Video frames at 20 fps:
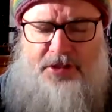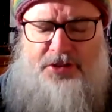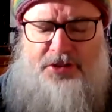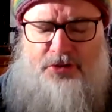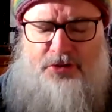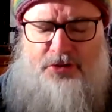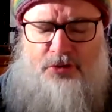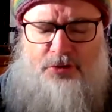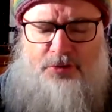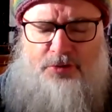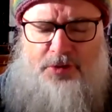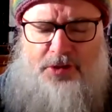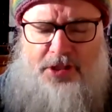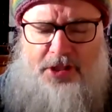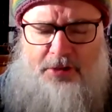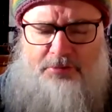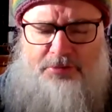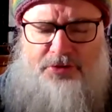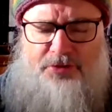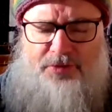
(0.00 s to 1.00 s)
This thought
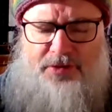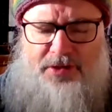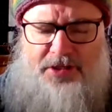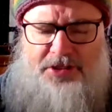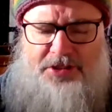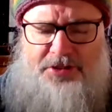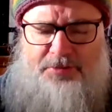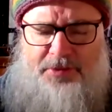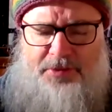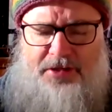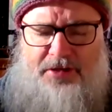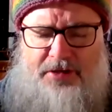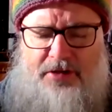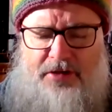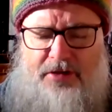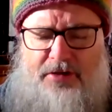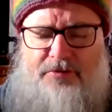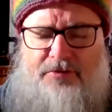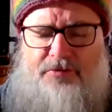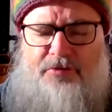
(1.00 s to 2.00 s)
will help to release
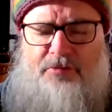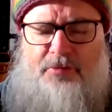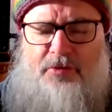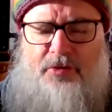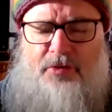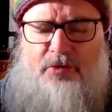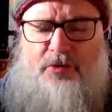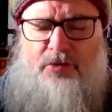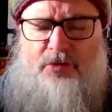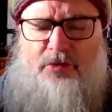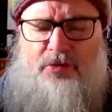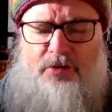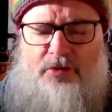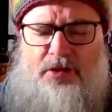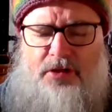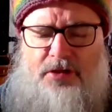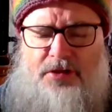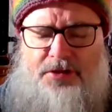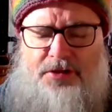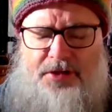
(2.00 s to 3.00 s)
me from
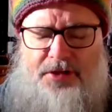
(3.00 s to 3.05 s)
all